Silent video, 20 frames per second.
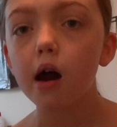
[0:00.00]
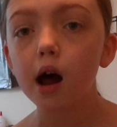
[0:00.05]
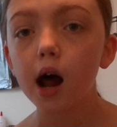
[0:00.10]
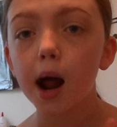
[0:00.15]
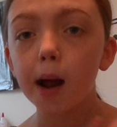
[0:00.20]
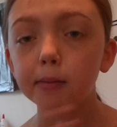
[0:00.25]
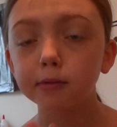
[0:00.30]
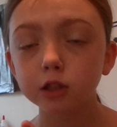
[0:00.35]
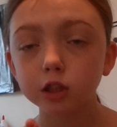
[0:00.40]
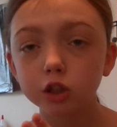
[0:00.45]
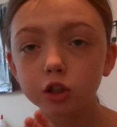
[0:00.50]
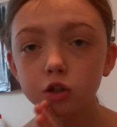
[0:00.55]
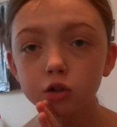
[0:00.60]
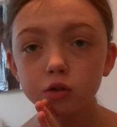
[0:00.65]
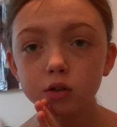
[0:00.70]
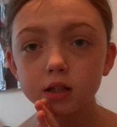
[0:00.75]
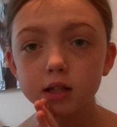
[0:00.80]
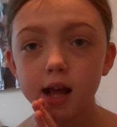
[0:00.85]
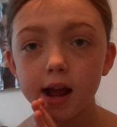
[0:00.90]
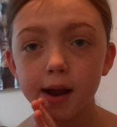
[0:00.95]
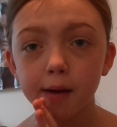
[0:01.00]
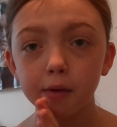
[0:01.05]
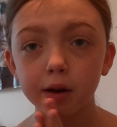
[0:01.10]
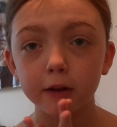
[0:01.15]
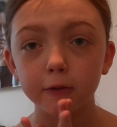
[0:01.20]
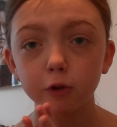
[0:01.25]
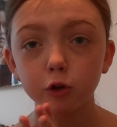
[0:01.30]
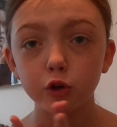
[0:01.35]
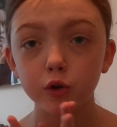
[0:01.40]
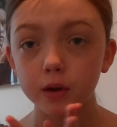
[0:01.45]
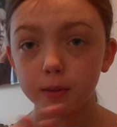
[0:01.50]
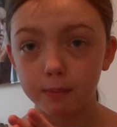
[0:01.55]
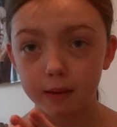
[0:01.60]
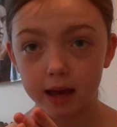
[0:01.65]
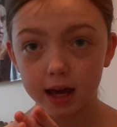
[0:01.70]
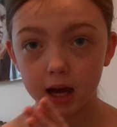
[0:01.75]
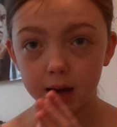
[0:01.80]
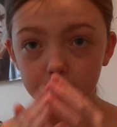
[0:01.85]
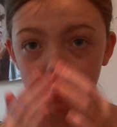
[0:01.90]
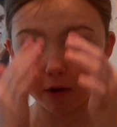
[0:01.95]
I'm also saying whenever you're doing
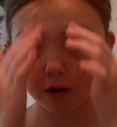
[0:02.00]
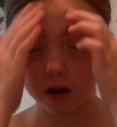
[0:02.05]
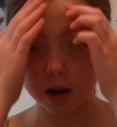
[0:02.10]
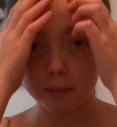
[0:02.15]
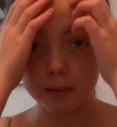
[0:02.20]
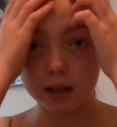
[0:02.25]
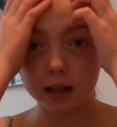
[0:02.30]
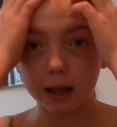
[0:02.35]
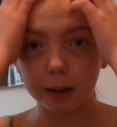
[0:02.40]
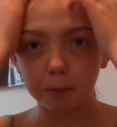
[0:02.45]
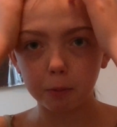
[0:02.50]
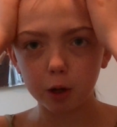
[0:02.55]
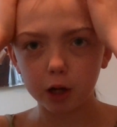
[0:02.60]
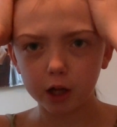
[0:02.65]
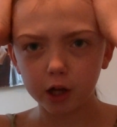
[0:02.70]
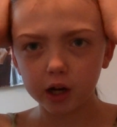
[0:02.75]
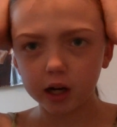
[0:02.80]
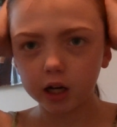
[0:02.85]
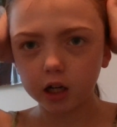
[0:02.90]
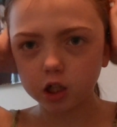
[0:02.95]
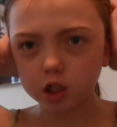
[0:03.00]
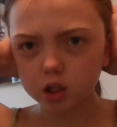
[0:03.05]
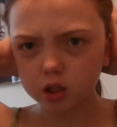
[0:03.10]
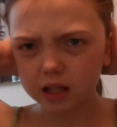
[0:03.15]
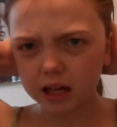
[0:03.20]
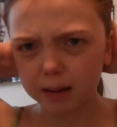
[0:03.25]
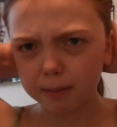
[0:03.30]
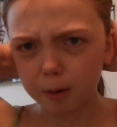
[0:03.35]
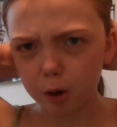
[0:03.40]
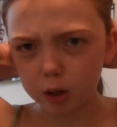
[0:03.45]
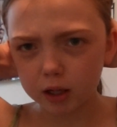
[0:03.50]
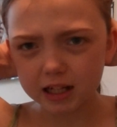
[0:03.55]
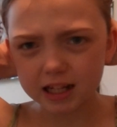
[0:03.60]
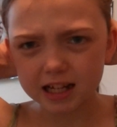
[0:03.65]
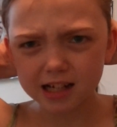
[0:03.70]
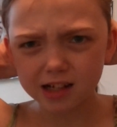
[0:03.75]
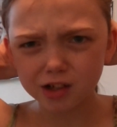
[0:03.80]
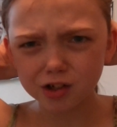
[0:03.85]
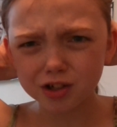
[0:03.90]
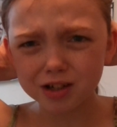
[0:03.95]
makeup, I recommend putting your hair into a
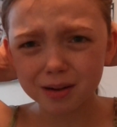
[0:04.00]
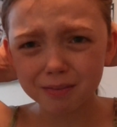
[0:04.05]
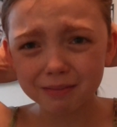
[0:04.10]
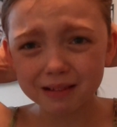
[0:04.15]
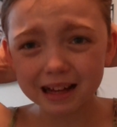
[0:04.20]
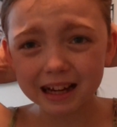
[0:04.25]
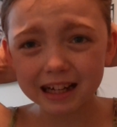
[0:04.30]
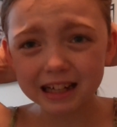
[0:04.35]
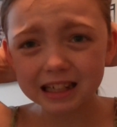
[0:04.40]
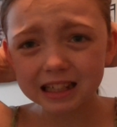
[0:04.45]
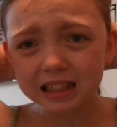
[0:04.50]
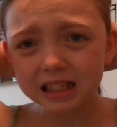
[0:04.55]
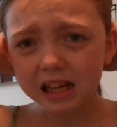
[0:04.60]
ponytail or something,